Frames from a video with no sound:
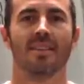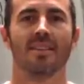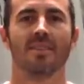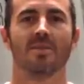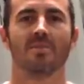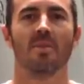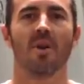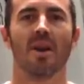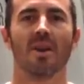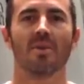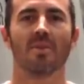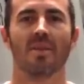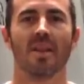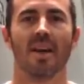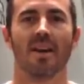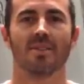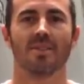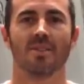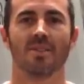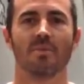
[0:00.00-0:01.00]
This is Mark with
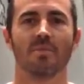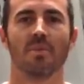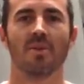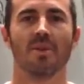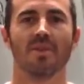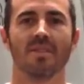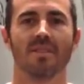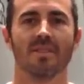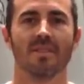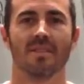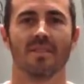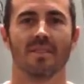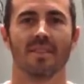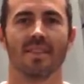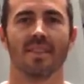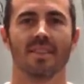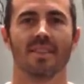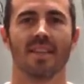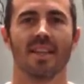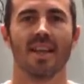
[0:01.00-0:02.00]
Isle Surfboards,
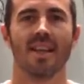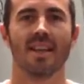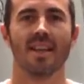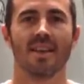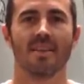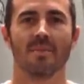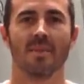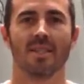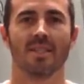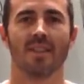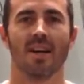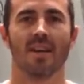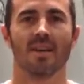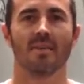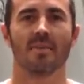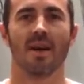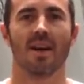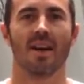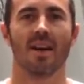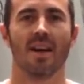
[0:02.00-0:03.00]
and today I'm going to talk
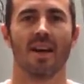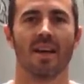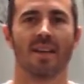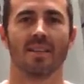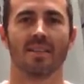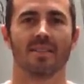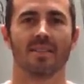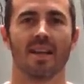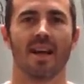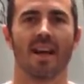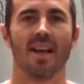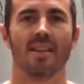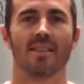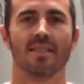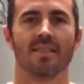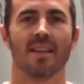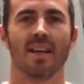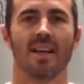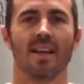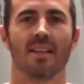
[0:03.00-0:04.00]
about how to
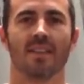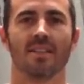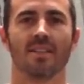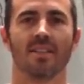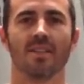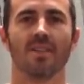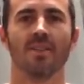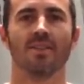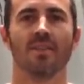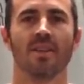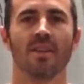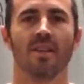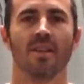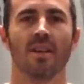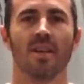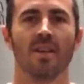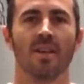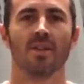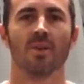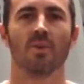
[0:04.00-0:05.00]
size, cut, and glue
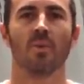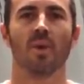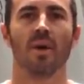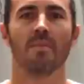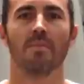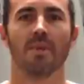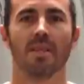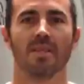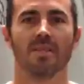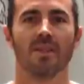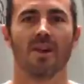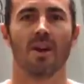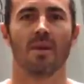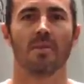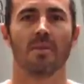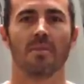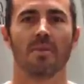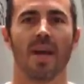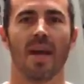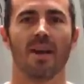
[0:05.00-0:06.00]
your one-piece
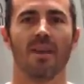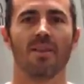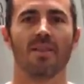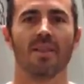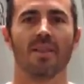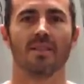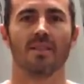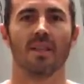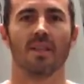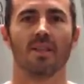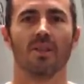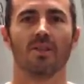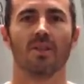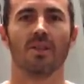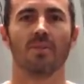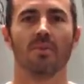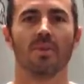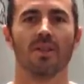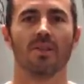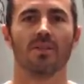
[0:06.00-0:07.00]
carbon paddle that's
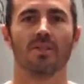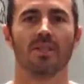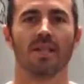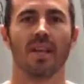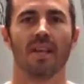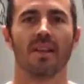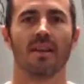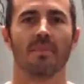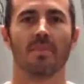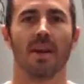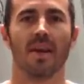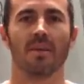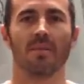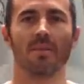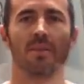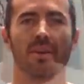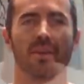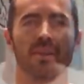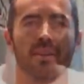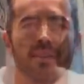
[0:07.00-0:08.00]
included with your stand-up paddle.
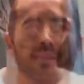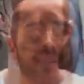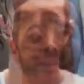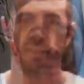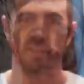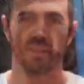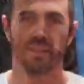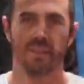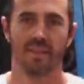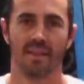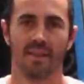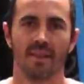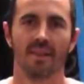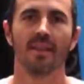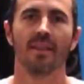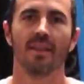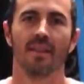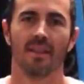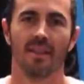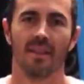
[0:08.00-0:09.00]

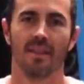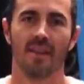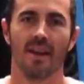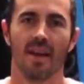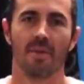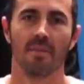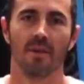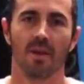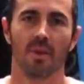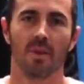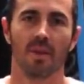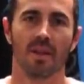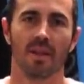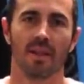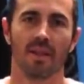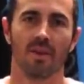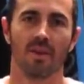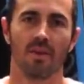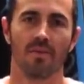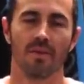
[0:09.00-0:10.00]
Now I'm going to
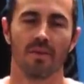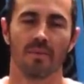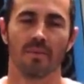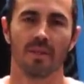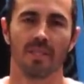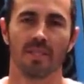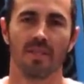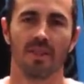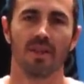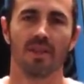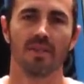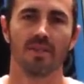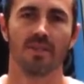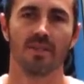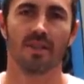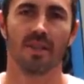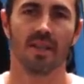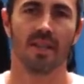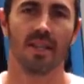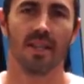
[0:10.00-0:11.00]
quickly go over the materials
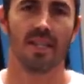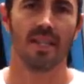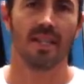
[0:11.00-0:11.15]
you're going to